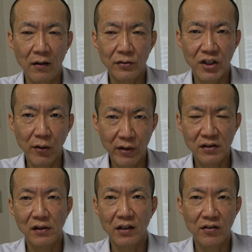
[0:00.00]

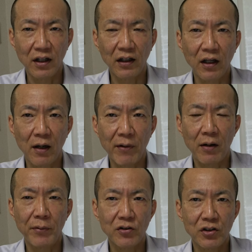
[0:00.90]
seriously thinking
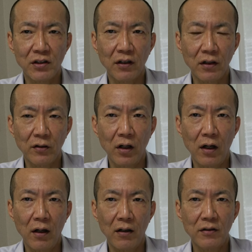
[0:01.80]
about purchasing
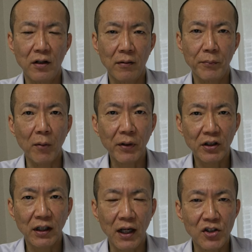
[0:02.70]
a
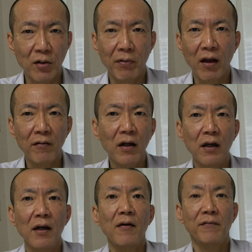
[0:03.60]
property in Japan
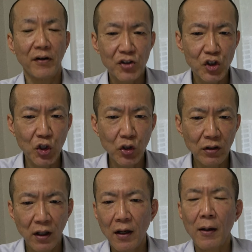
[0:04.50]
very
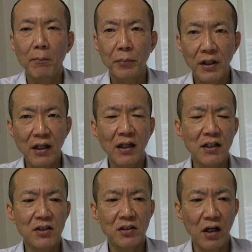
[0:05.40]
soon,
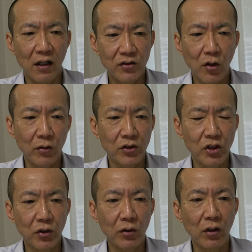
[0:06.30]
please talk
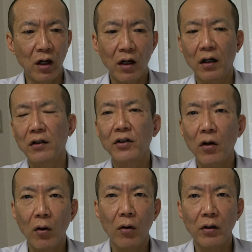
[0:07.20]
to
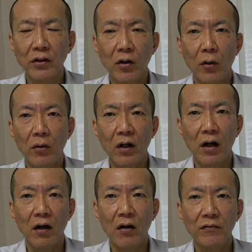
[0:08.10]

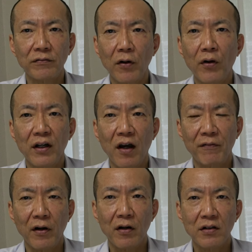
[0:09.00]
your foreign
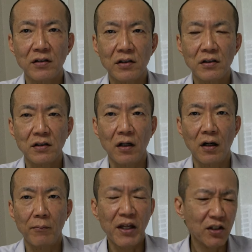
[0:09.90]
affairs
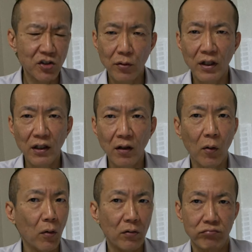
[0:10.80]
ministry
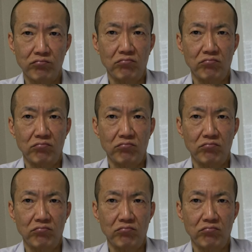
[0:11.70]
or